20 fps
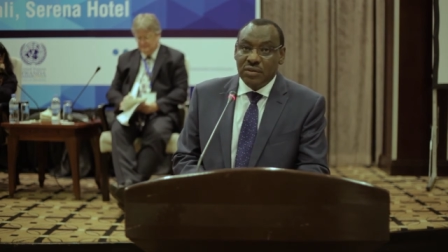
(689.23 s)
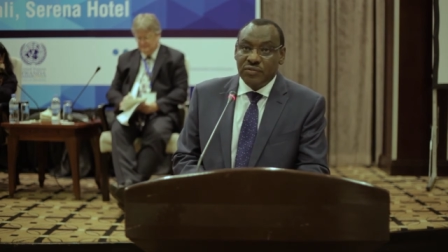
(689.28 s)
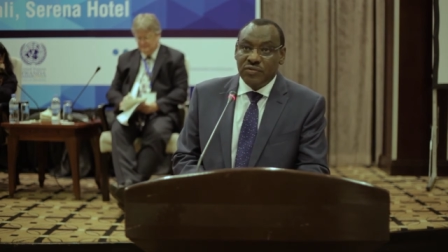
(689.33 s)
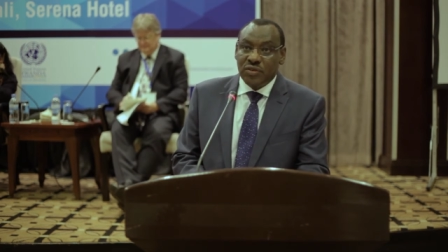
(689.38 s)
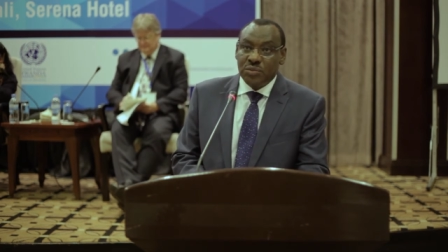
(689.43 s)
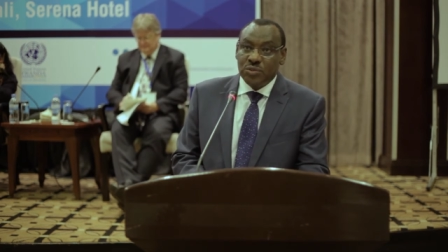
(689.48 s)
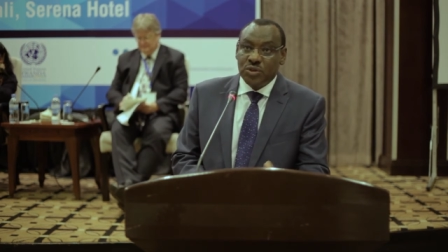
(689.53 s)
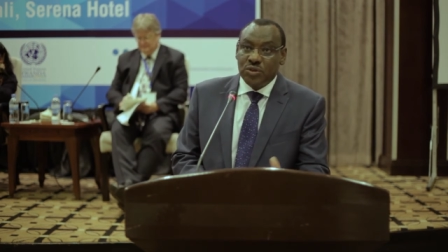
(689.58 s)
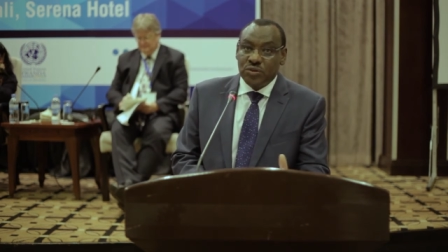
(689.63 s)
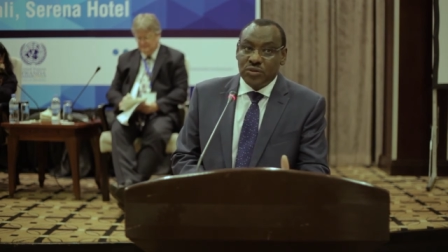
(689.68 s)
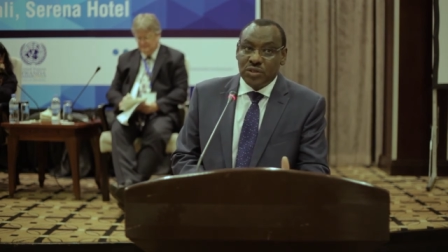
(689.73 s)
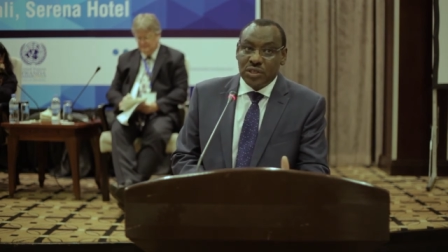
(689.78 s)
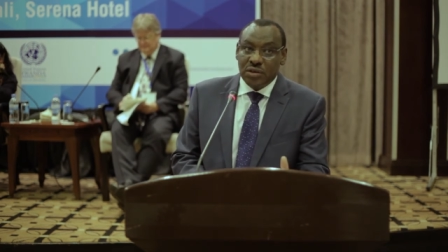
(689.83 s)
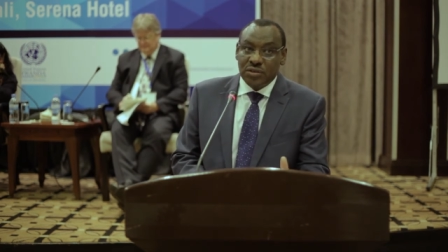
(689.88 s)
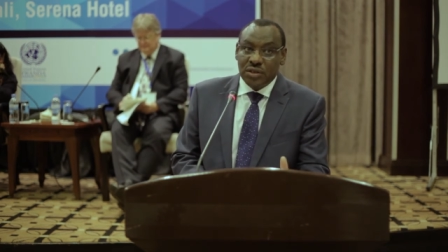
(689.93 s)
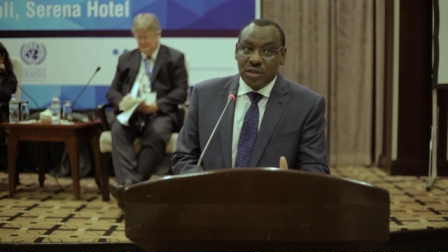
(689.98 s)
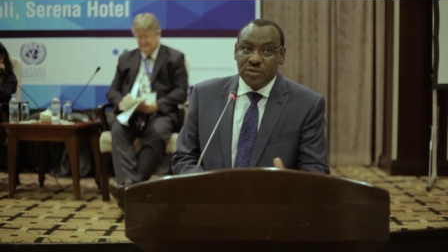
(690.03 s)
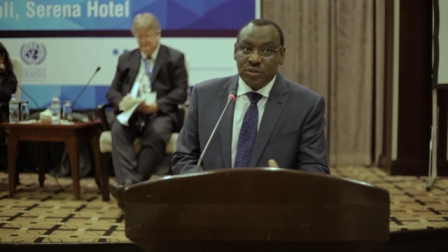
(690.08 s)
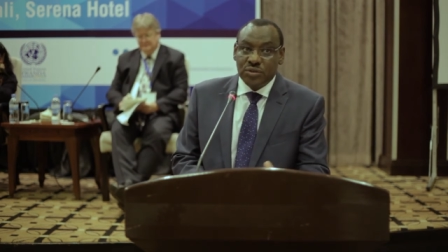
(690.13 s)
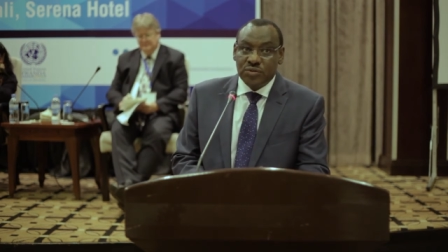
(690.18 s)
from
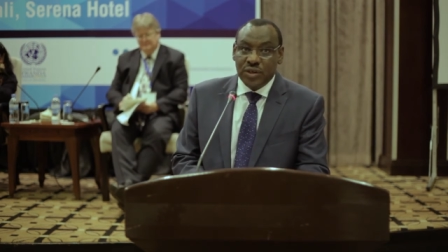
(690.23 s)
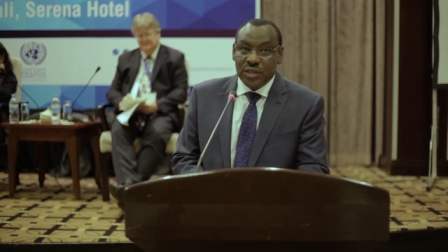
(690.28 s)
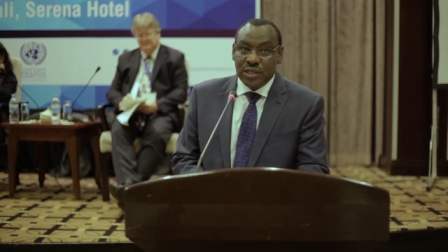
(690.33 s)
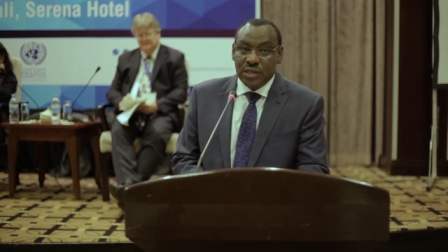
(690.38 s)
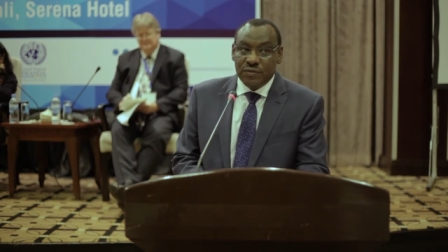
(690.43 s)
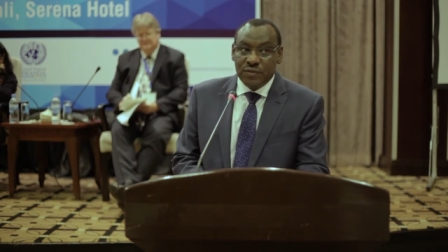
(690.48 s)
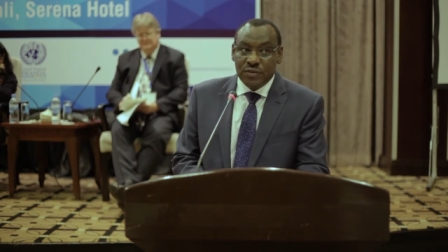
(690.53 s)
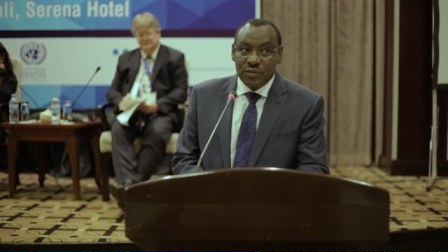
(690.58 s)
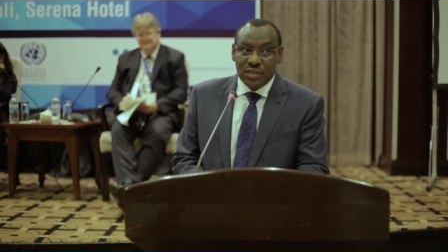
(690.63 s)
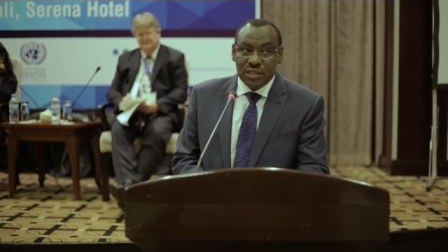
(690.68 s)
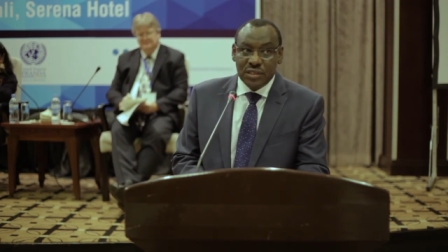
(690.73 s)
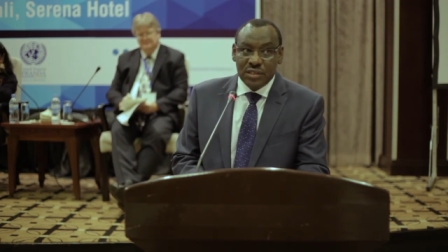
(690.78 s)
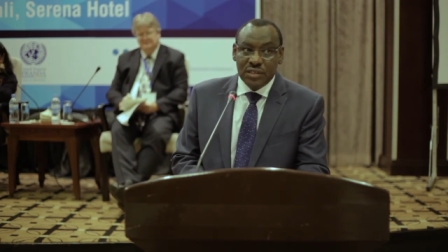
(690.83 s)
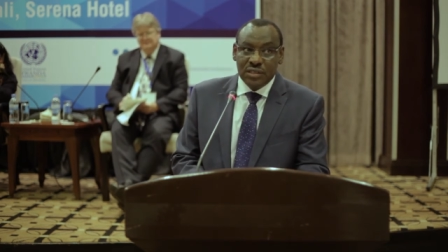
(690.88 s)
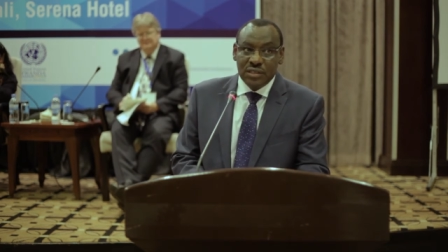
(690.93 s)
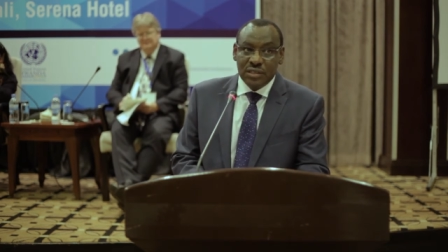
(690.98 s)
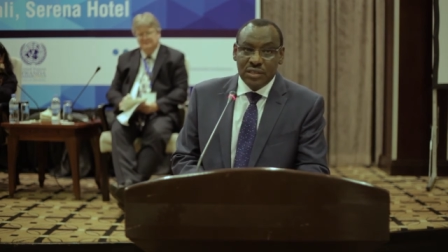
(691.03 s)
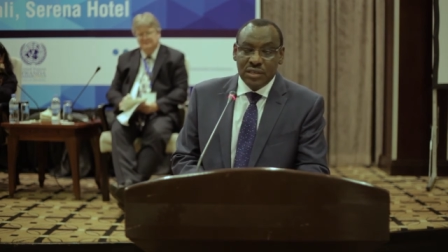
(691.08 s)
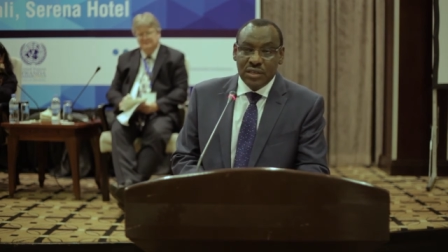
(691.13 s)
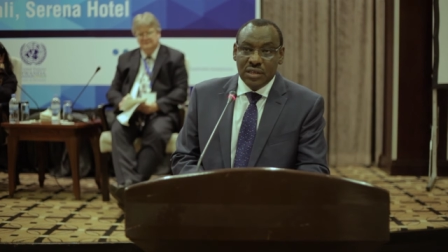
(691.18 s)
2000 to
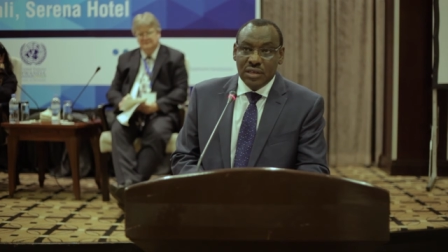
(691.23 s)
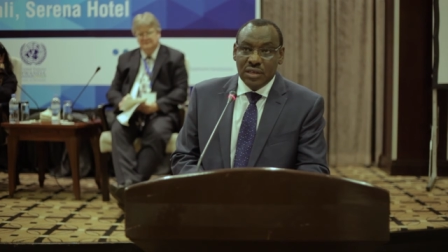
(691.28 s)
2014.